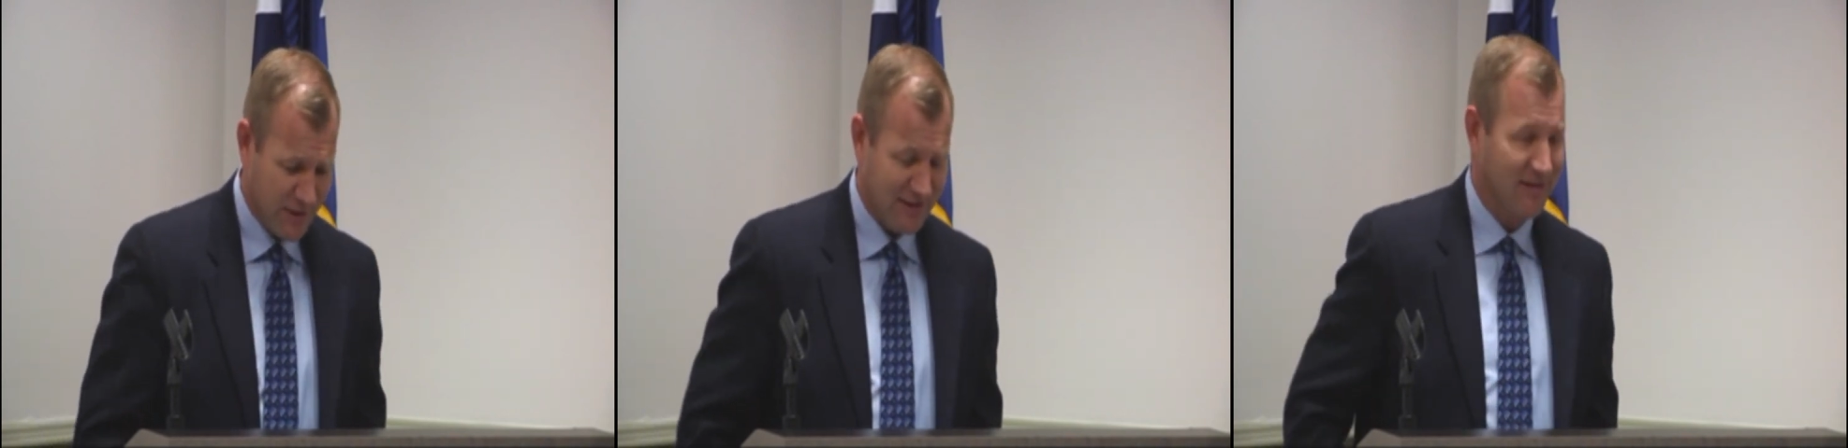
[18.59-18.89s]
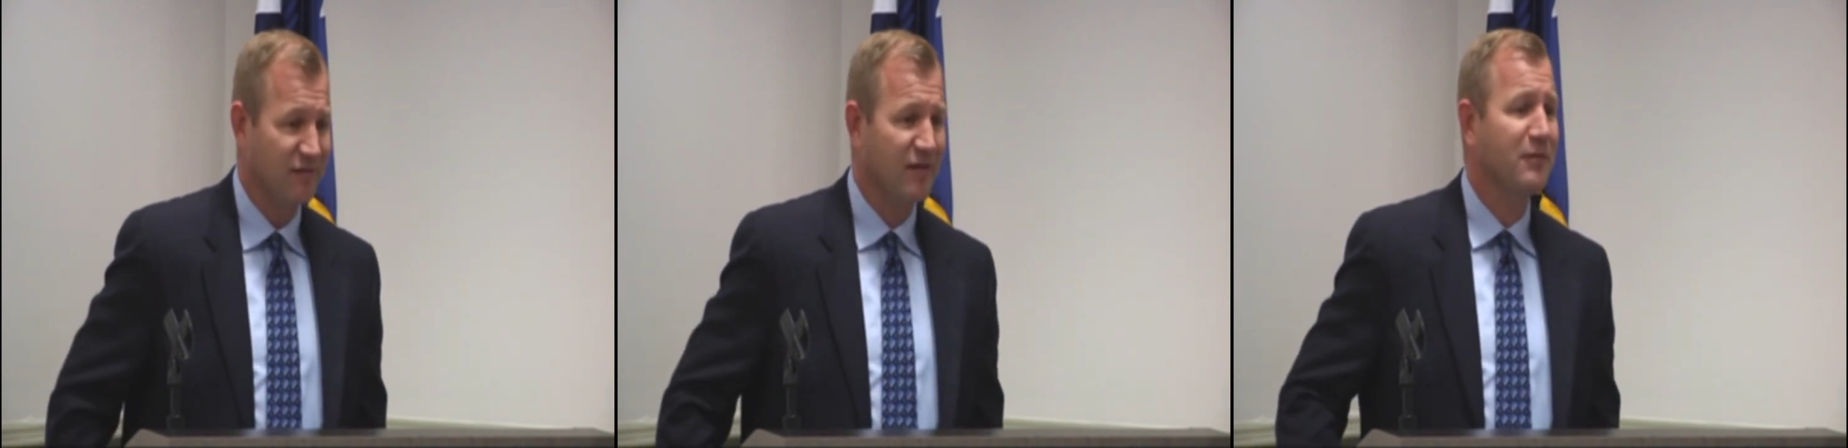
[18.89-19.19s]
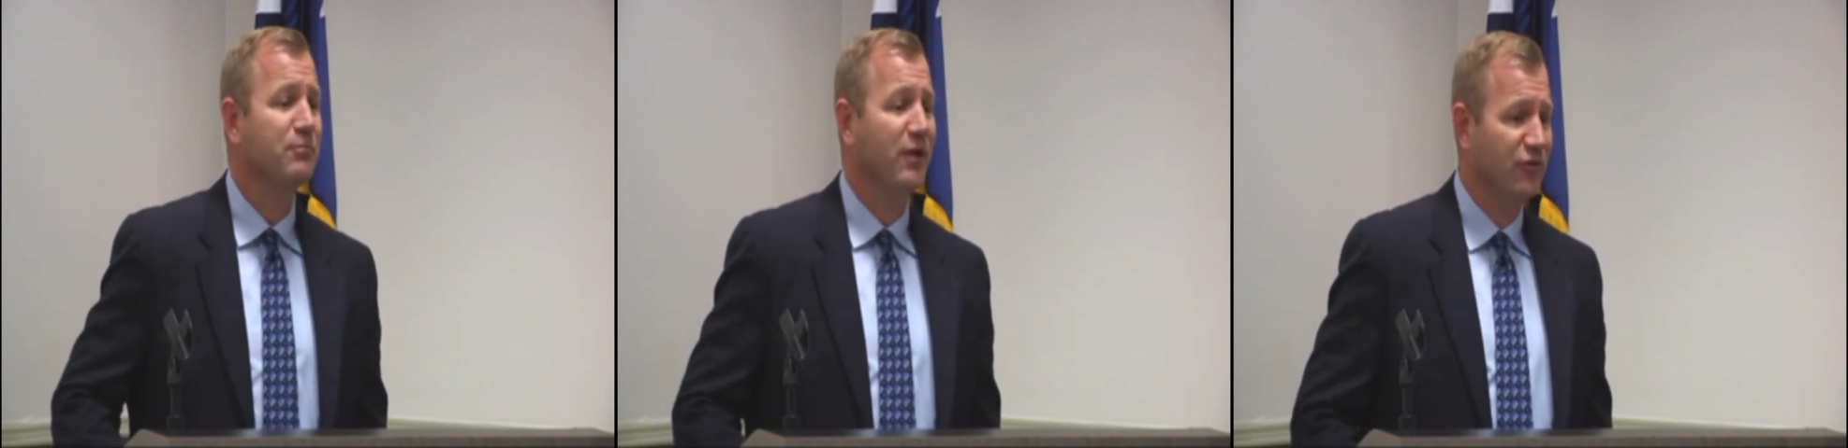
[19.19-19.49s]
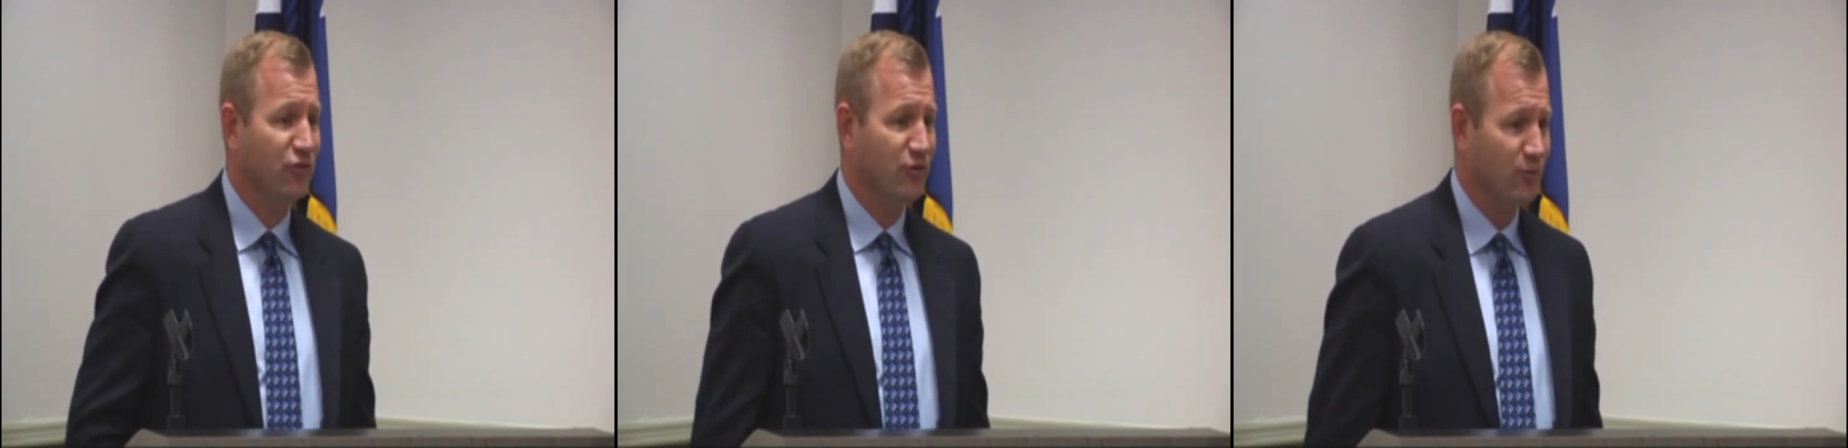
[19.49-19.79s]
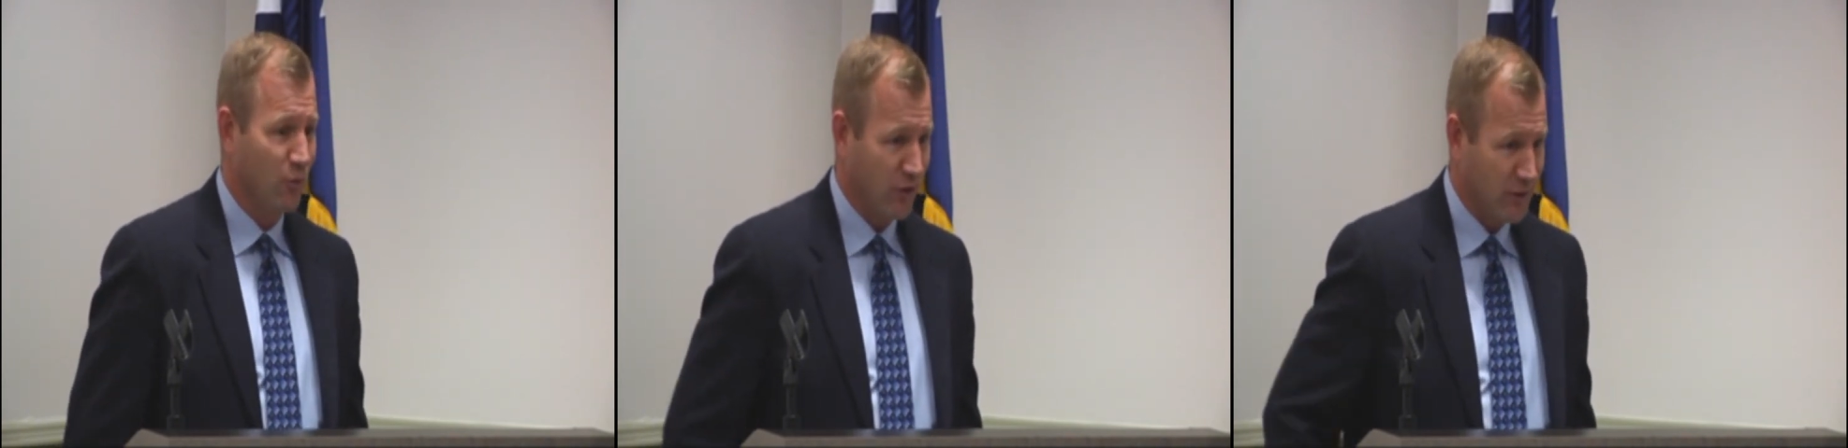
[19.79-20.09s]
It has been a distinct
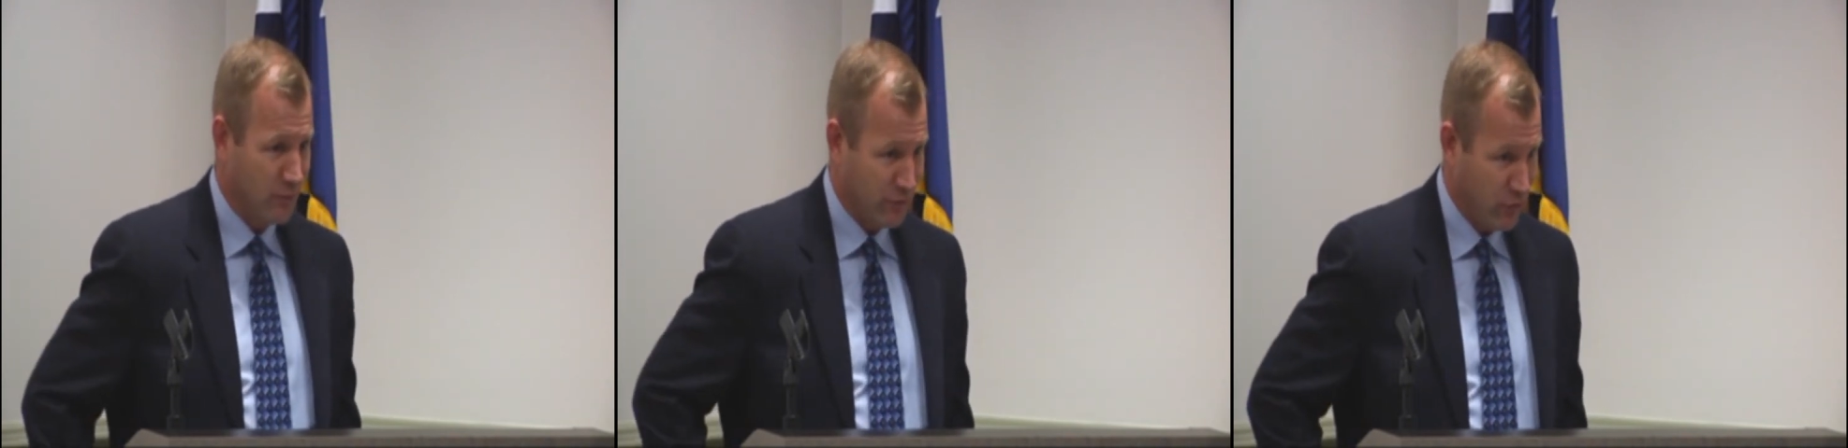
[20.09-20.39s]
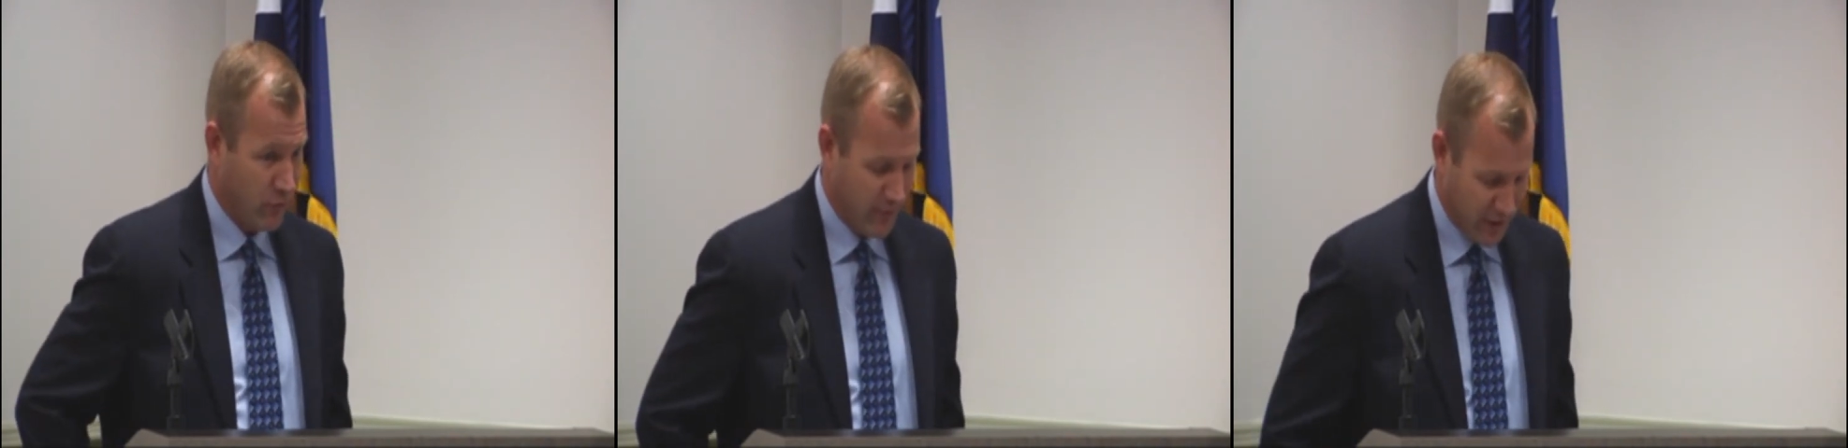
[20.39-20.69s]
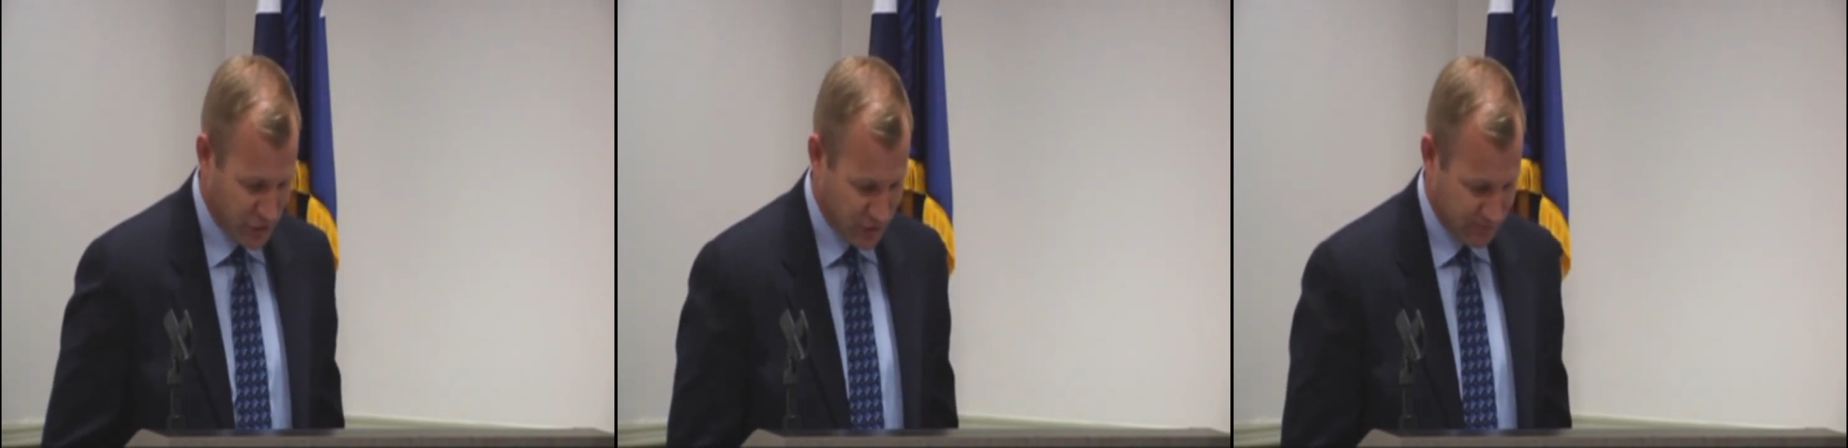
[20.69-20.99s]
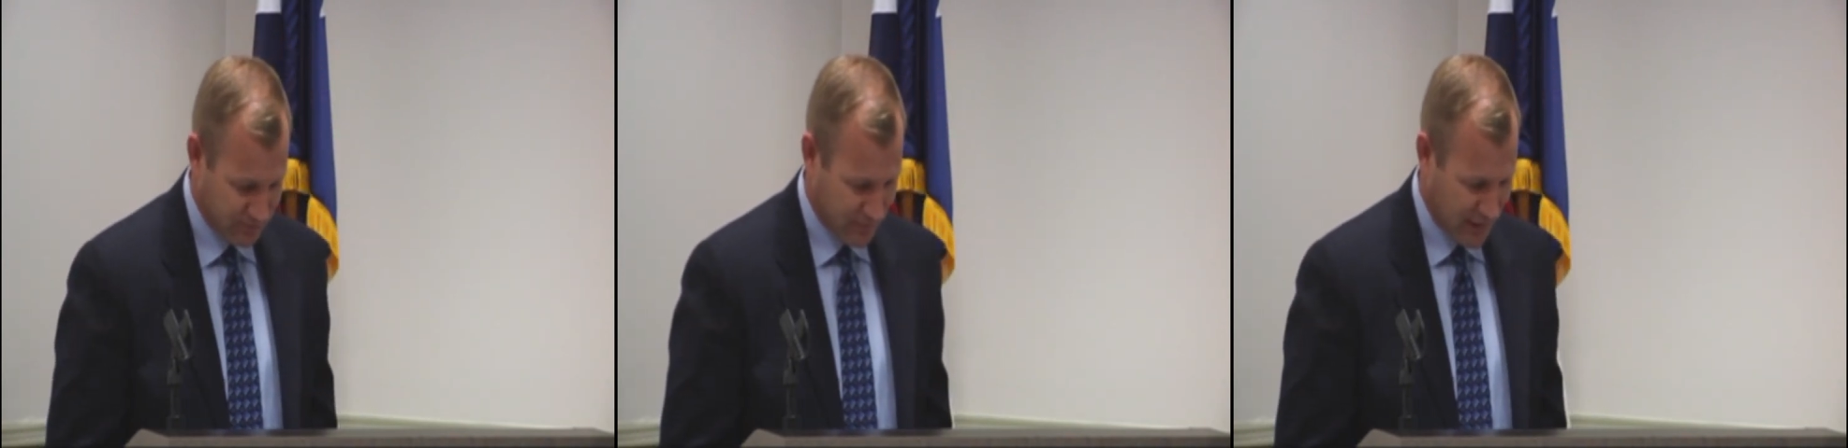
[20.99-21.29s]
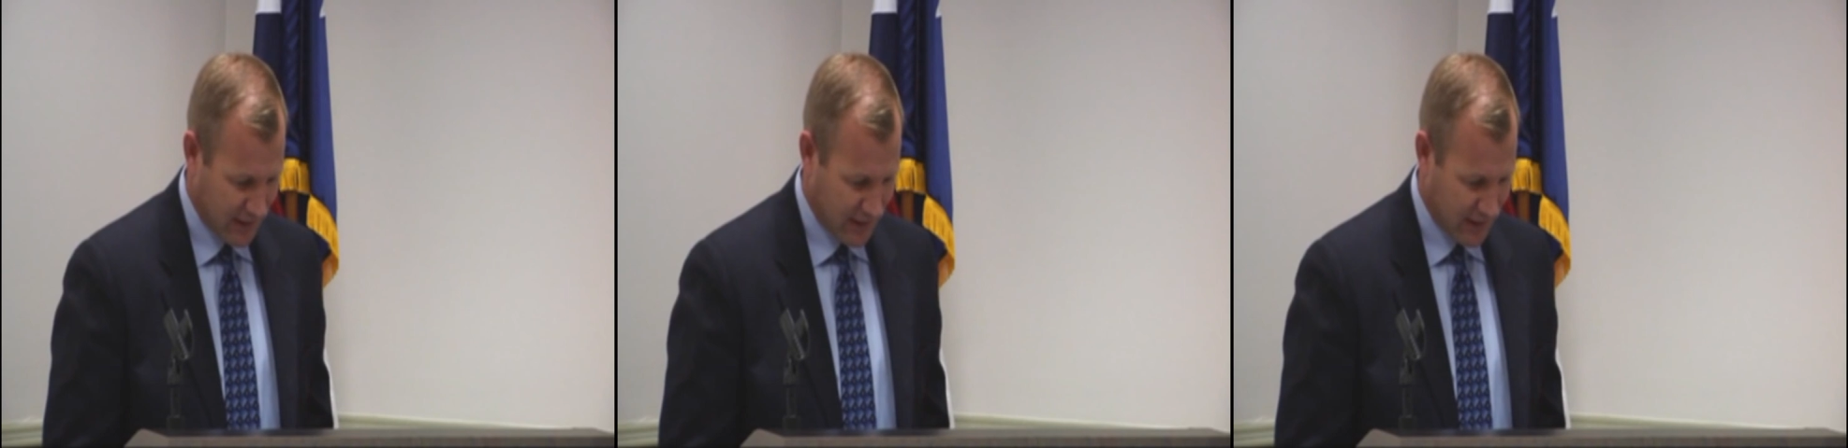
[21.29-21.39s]
pleasure working with you, Ramesh,